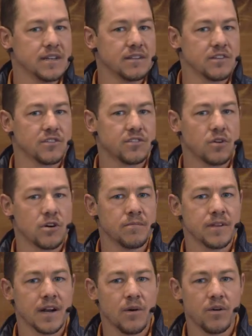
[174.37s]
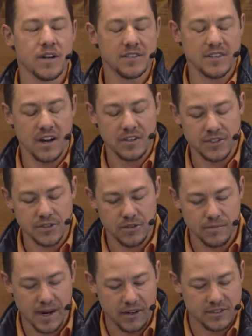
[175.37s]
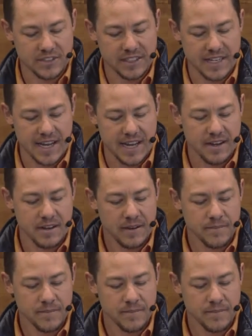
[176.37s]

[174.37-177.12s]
in the storm that I want to talk to you about today.